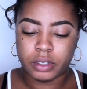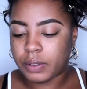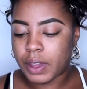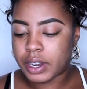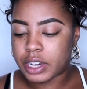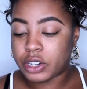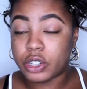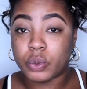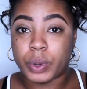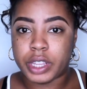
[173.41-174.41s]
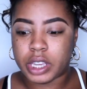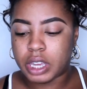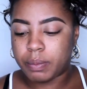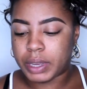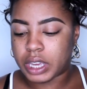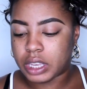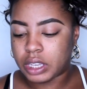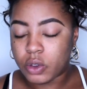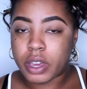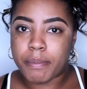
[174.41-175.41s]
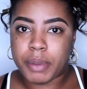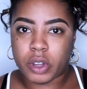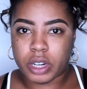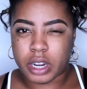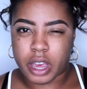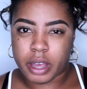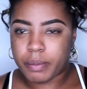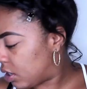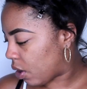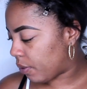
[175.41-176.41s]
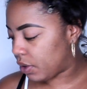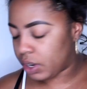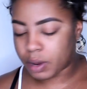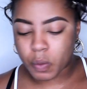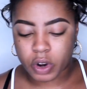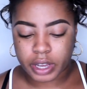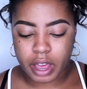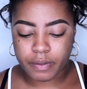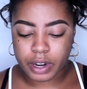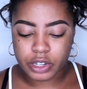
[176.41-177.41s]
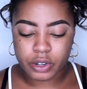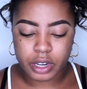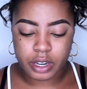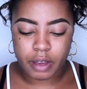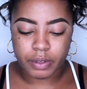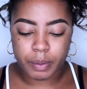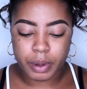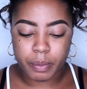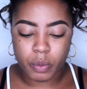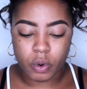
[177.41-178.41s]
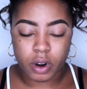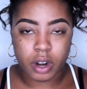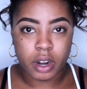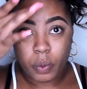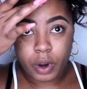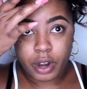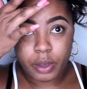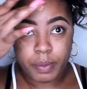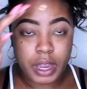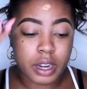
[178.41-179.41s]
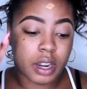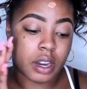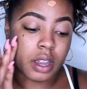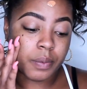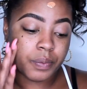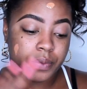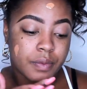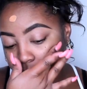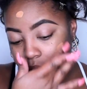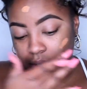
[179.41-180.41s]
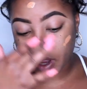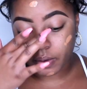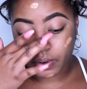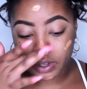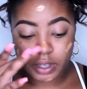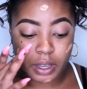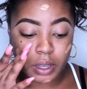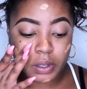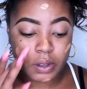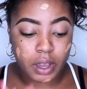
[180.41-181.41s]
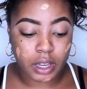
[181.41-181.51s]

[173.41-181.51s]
This foundation is really good because you can build it up. So if you need more coverage, you can definitely put more where you may need it. Let me look down for a second so